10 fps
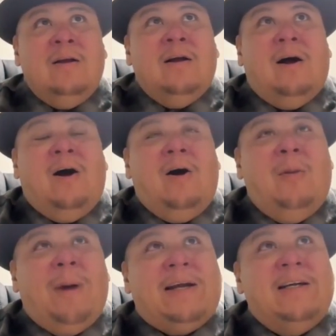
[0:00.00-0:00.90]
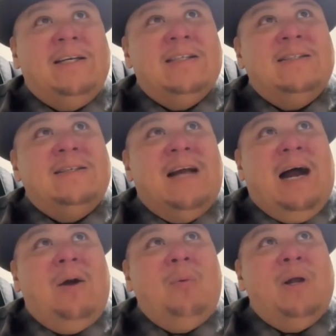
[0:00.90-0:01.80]
Oh my goodness.
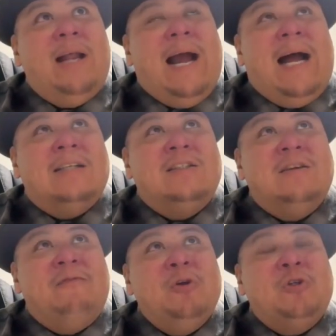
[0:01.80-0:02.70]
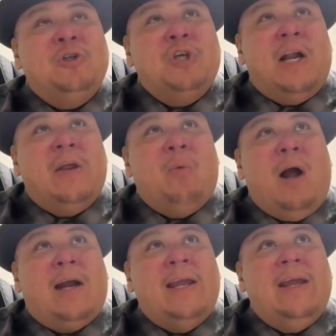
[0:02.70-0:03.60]
I would ask the future Johnny
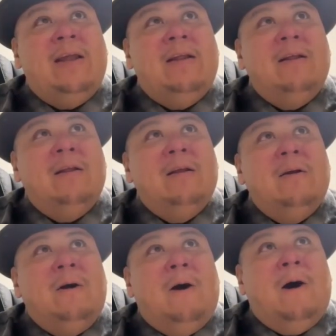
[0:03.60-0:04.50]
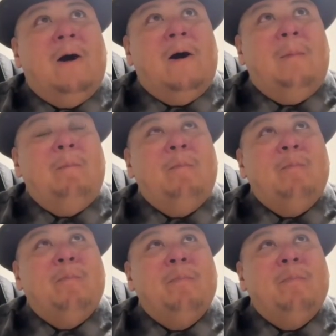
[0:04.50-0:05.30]
Rocket, um,